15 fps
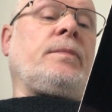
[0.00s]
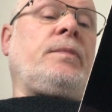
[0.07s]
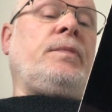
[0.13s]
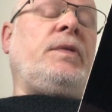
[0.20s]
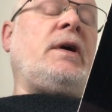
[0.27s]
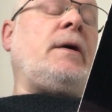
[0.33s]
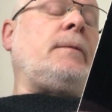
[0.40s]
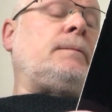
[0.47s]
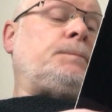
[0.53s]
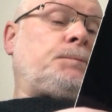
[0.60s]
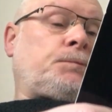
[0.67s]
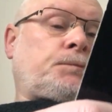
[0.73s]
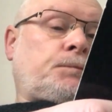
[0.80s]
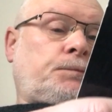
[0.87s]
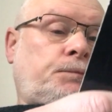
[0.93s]
Now,
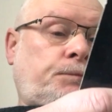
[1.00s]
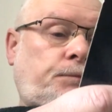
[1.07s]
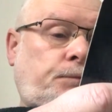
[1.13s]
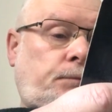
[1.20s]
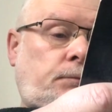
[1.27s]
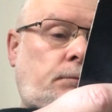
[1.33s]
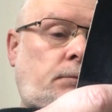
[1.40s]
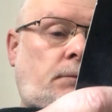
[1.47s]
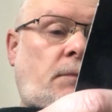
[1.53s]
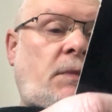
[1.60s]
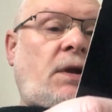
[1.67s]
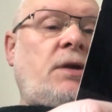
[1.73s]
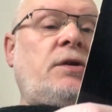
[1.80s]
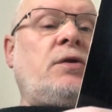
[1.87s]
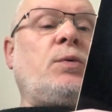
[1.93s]

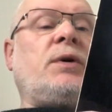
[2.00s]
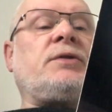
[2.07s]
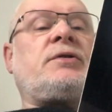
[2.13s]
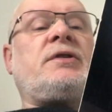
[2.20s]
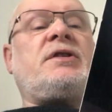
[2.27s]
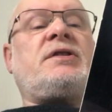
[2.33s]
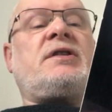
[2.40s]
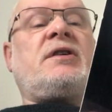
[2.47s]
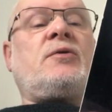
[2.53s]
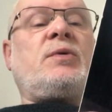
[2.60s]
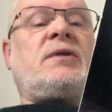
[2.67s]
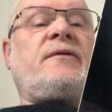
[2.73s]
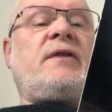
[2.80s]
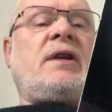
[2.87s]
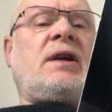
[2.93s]
you want to
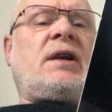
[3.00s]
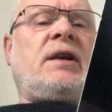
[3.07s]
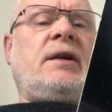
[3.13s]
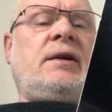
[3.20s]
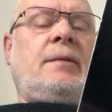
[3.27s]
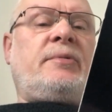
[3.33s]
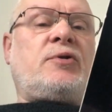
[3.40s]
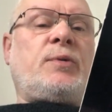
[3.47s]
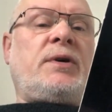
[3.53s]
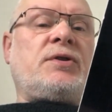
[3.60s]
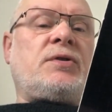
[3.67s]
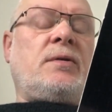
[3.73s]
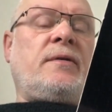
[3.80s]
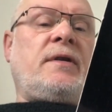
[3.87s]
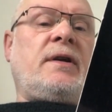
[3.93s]
distinguish very clearly between
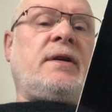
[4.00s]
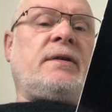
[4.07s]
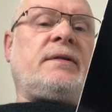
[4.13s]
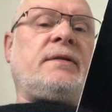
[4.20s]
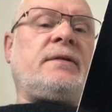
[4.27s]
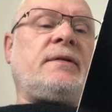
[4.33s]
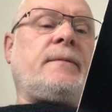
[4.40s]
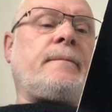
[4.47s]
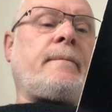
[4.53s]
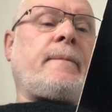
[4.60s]
two things: